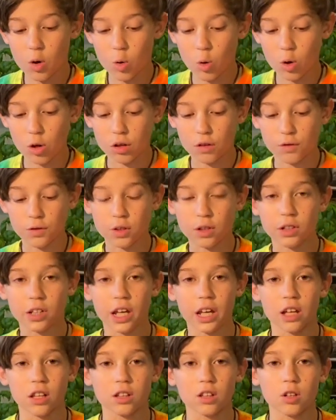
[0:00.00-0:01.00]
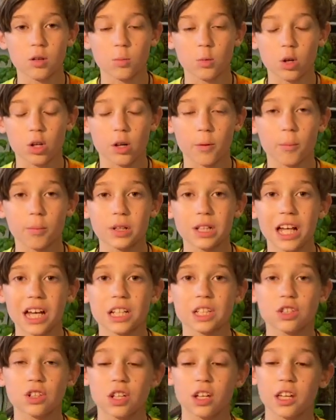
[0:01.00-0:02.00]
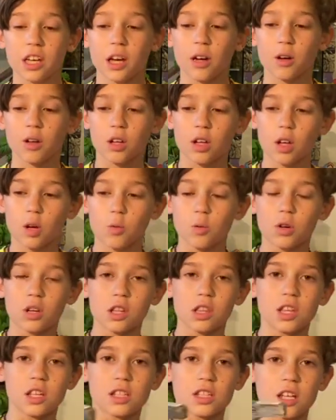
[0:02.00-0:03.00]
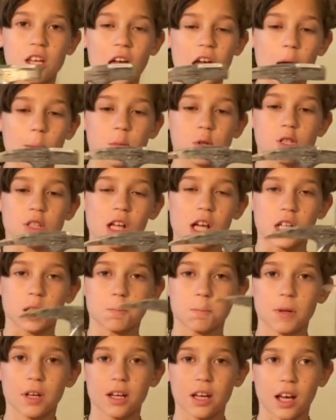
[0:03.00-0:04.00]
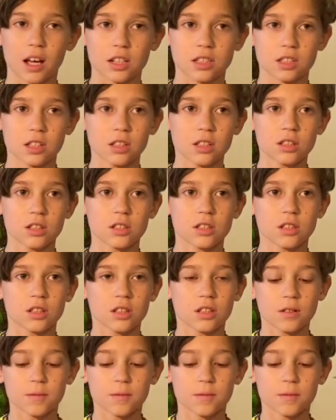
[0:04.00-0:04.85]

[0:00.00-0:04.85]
Or if you're getting a little more complex, you can get one of these hammer/pickaxes.